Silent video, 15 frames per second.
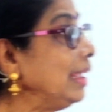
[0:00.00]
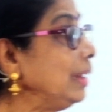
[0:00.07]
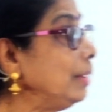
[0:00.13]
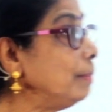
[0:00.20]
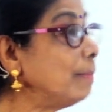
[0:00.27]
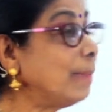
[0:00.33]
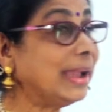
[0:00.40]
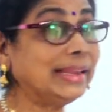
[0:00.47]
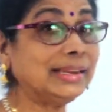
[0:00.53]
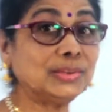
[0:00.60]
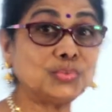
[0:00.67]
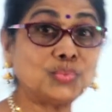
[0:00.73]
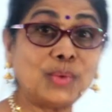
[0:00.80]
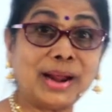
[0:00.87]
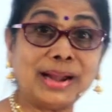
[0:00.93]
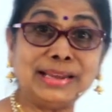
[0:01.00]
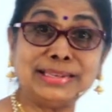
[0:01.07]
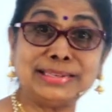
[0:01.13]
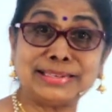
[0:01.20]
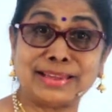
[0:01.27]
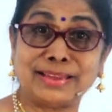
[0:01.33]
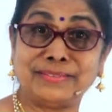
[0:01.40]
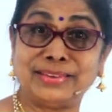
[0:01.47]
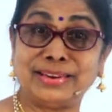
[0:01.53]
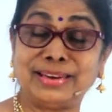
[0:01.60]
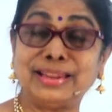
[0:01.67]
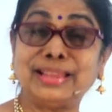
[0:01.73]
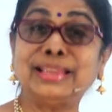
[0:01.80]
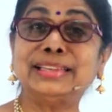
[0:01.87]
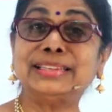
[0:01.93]
8 minus 1 is 7.
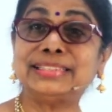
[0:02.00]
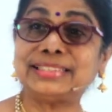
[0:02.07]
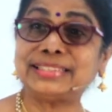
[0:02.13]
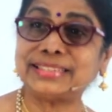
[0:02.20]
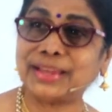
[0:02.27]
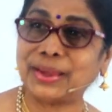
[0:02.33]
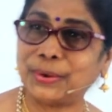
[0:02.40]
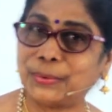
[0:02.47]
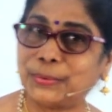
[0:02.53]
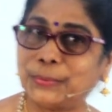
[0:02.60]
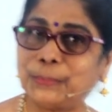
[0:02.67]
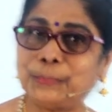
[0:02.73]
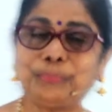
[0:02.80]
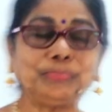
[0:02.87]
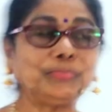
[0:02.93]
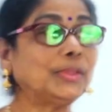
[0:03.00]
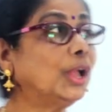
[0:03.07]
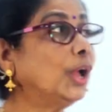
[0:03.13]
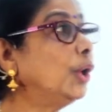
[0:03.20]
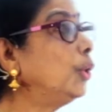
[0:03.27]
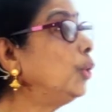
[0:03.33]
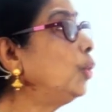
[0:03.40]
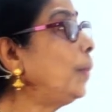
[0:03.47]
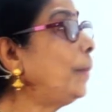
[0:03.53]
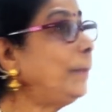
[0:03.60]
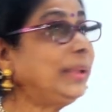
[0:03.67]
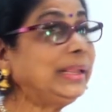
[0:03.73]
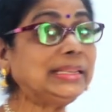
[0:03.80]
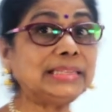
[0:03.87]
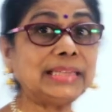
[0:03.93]
So,
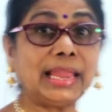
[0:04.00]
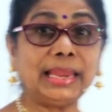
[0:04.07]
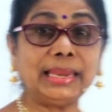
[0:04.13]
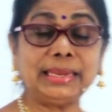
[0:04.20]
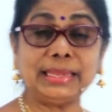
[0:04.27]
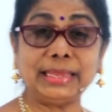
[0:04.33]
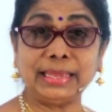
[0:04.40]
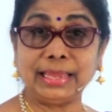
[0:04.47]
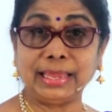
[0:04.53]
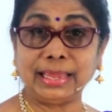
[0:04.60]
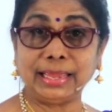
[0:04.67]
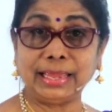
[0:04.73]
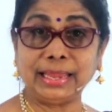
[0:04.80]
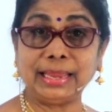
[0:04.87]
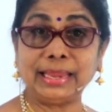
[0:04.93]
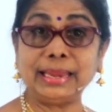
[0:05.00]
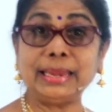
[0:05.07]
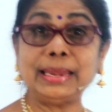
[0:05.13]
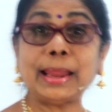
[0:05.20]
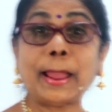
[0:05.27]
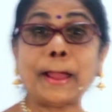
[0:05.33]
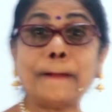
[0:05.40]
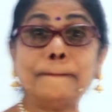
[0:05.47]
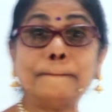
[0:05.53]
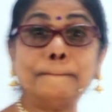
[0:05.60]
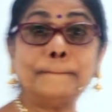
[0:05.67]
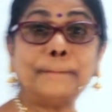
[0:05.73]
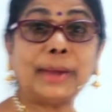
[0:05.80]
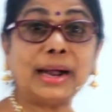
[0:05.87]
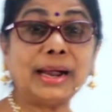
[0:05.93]
rupees 88
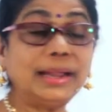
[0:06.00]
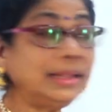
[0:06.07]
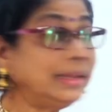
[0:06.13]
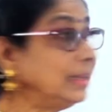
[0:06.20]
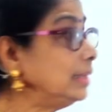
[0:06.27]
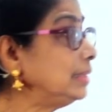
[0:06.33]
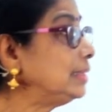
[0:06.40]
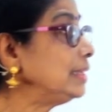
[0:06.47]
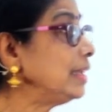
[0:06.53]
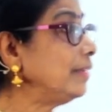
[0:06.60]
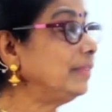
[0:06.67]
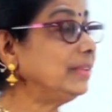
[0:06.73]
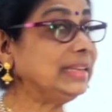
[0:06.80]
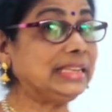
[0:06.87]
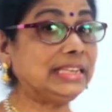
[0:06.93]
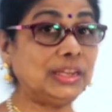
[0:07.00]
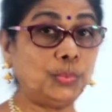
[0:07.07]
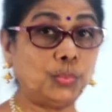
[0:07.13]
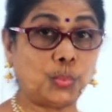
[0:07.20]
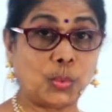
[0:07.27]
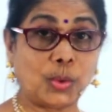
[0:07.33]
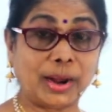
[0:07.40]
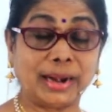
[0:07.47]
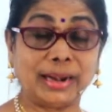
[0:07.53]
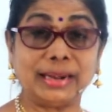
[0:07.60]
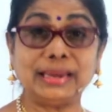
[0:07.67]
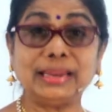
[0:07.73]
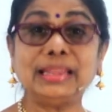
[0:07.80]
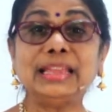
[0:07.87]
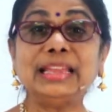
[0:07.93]
minus
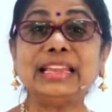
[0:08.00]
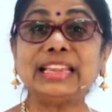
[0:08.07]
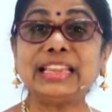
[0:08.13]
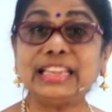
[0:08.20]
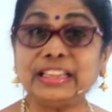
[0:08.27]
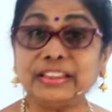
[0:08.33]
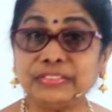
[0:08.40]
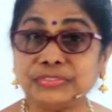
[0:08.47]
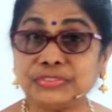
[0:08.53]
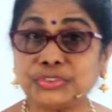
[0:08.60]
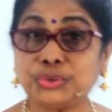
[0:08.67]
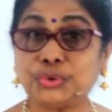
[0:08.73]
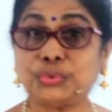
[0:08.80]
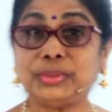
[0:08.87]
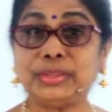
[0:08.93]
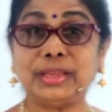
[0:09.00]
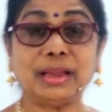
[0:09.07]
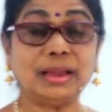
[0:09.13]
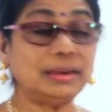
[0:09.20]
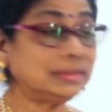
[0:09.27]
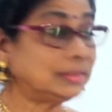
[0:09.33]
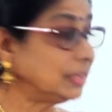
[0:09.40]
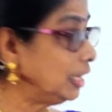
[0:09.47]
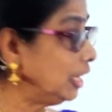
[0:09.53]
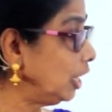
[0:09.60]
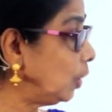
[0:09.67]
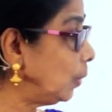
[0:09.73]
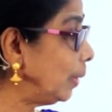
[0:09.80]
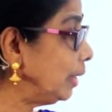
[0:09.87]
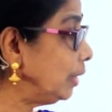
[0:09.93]
71 gives you the answer
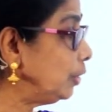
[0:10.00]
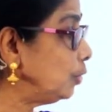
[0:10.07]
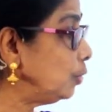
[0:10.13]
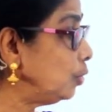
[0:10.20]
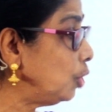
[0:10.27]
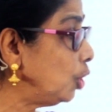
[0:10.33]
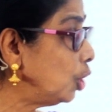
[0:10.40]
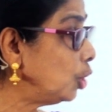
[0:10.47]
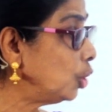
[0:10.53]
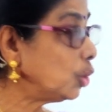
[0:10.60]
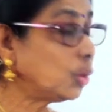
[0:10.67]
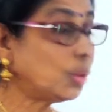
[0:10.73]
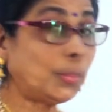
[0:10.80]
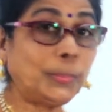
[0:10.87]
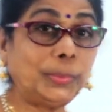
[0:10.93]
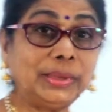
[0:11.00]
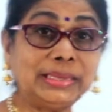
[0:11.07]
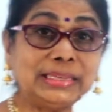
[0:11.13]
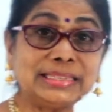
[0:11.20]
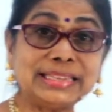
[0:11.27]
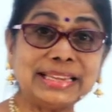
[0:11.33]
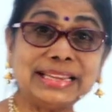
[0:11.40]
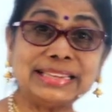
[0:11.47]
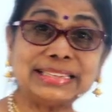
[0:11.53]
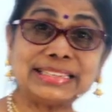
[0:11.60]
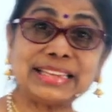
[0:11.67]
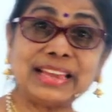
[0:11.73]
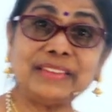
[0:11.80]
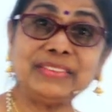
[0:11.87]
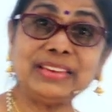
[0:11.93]
equal to rupees
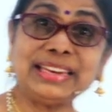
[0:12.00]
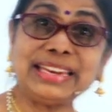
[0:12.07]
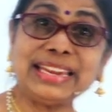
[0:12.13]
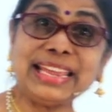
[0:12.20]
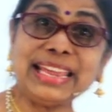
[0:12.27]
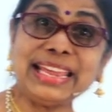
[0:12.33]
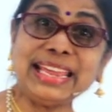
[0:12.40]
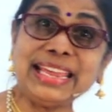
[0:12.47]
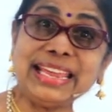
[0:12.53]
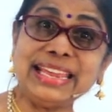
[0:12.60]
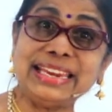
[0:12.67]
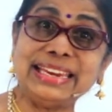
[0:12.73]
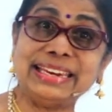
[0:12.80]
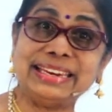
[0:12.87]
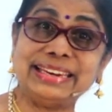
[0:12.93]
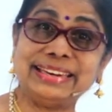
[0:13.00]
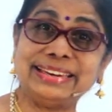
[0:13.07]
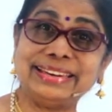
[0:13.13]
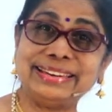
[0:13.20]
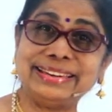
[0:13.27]
17.